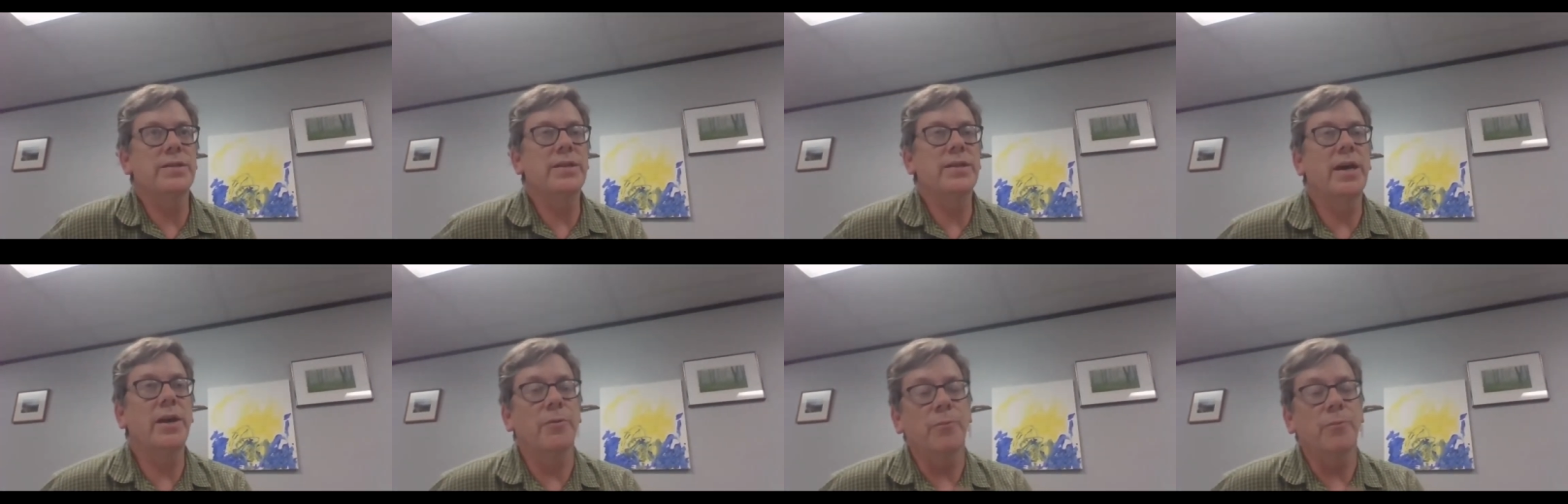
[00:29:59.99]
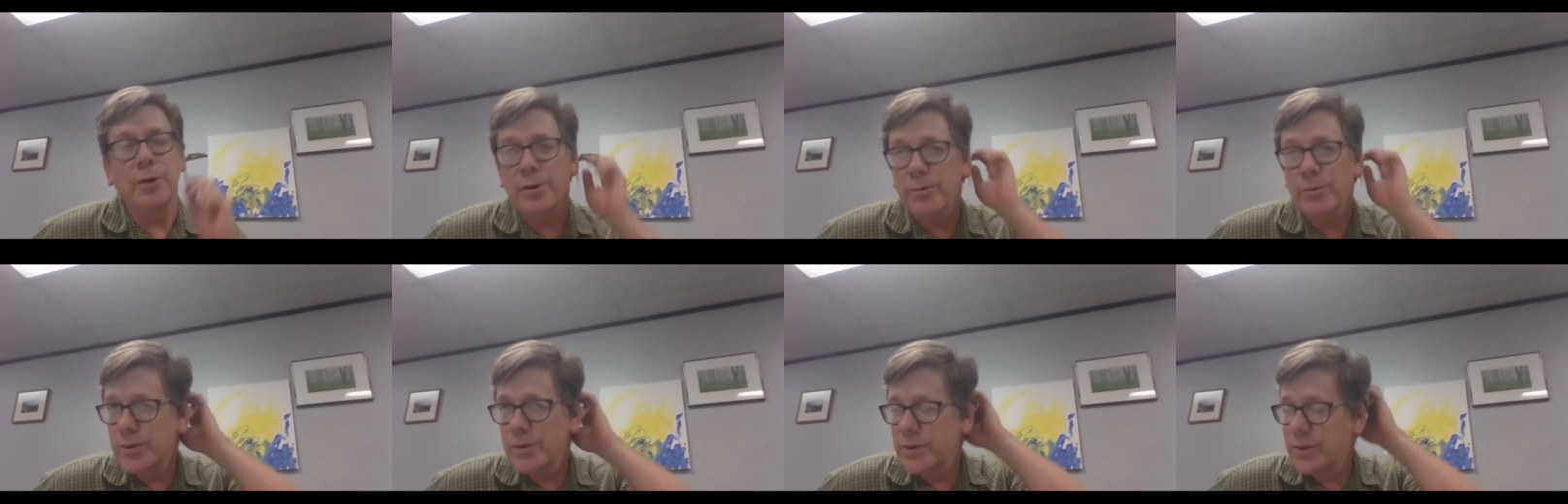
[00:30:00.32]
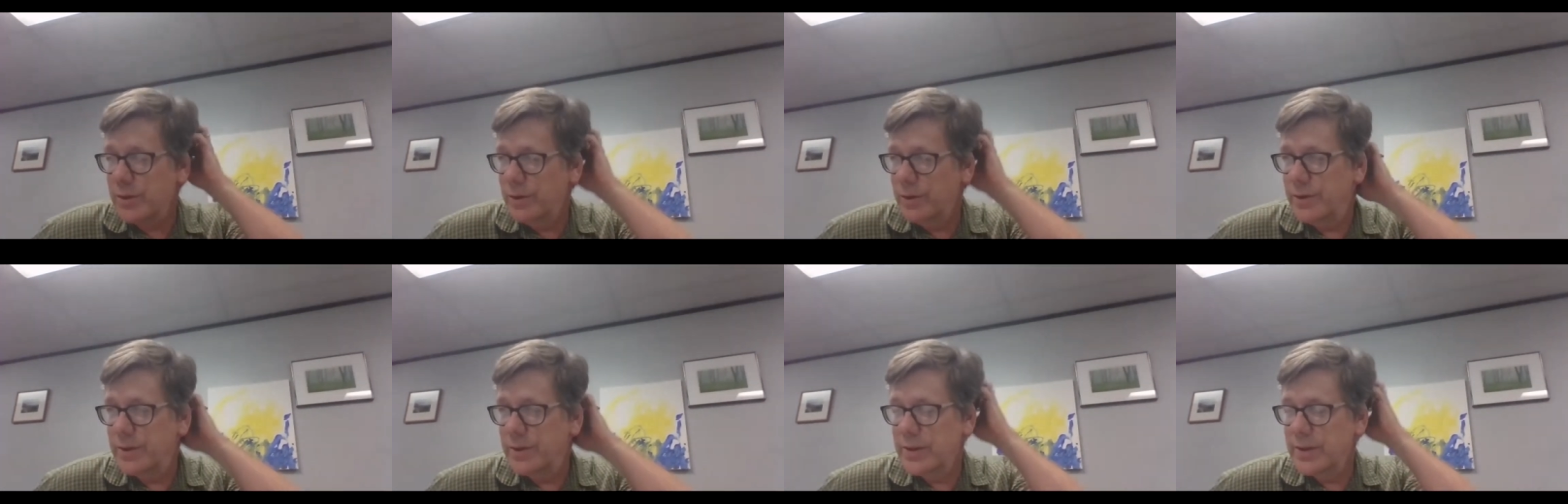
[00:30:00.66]
how to work with
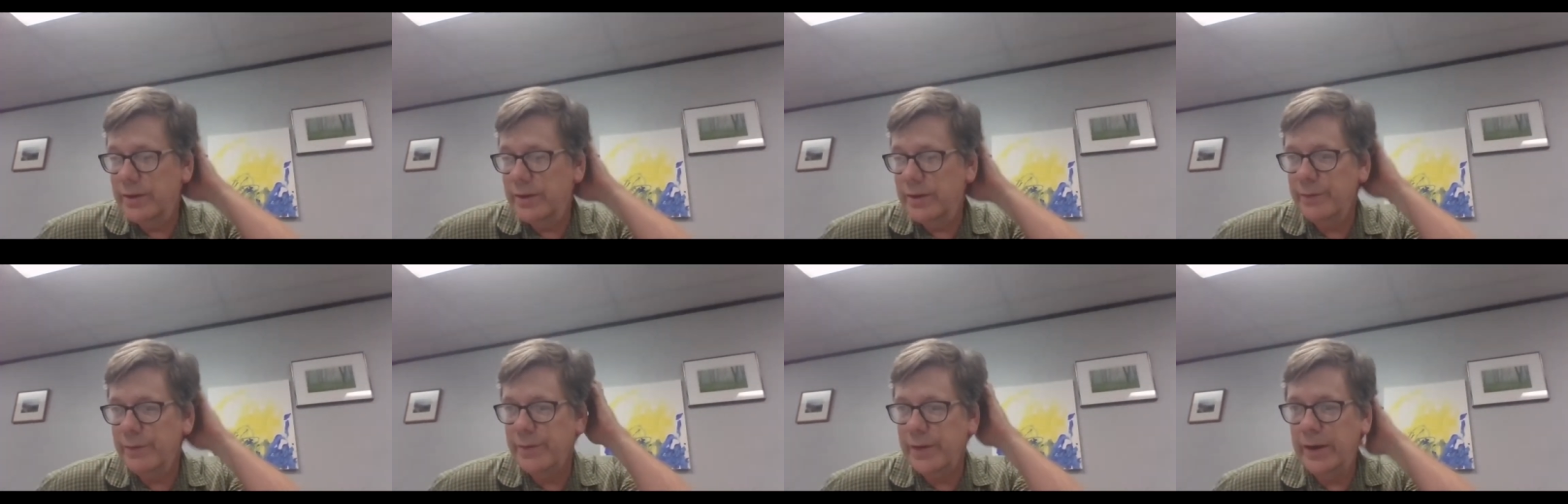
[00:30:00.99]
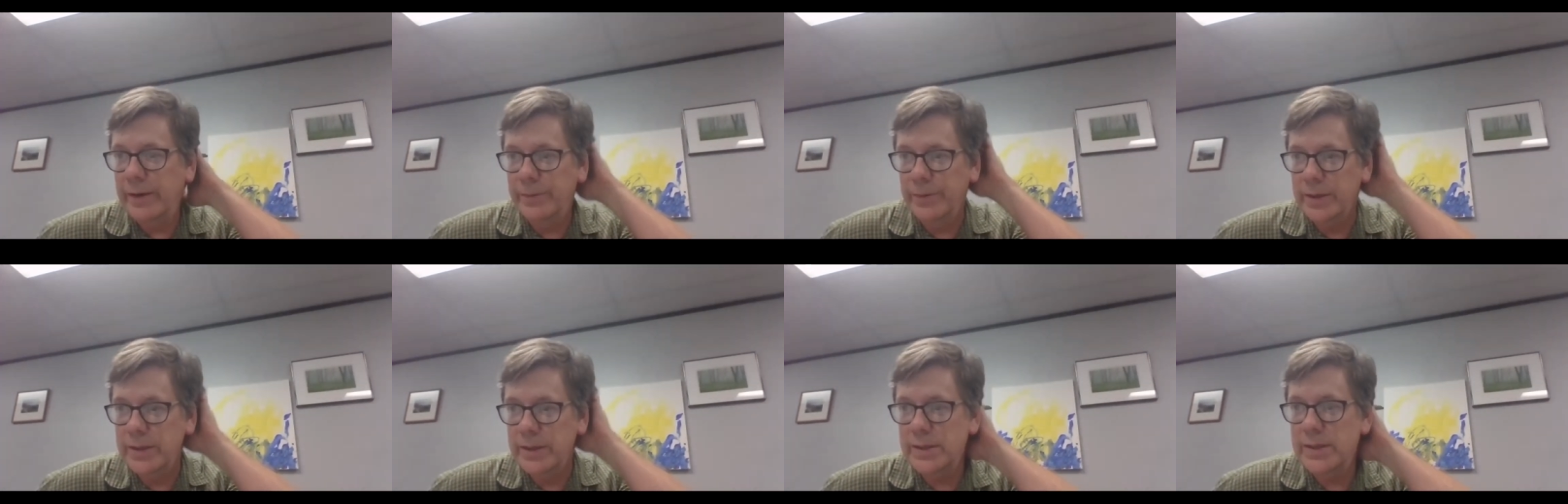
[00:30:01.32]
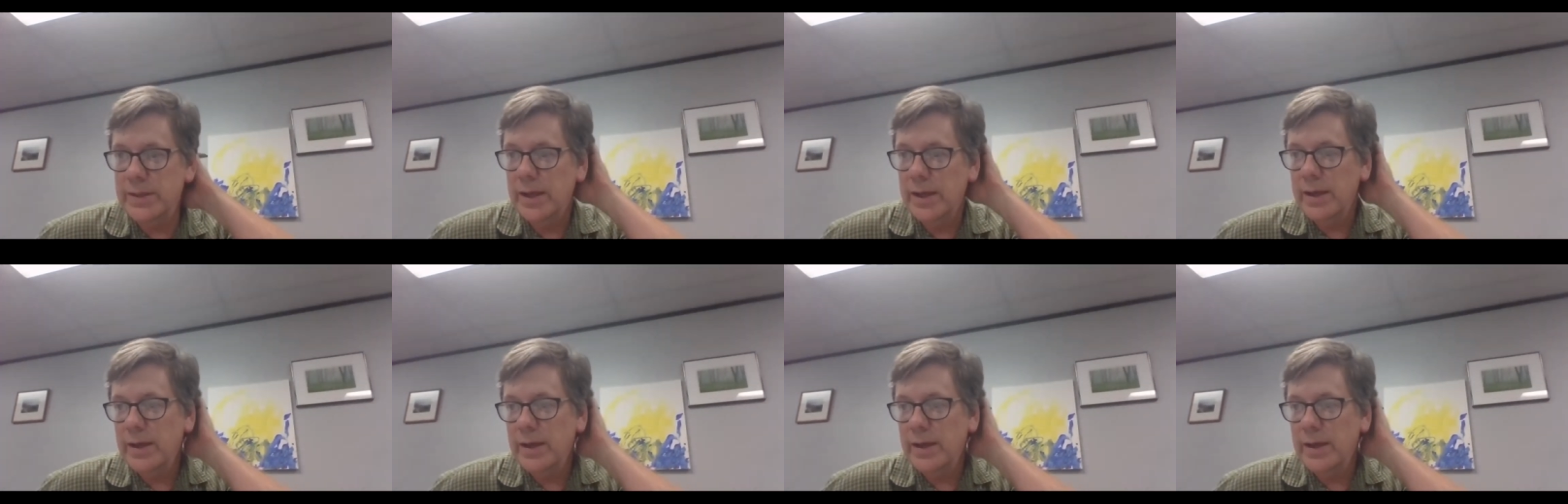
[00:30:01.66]
students and their families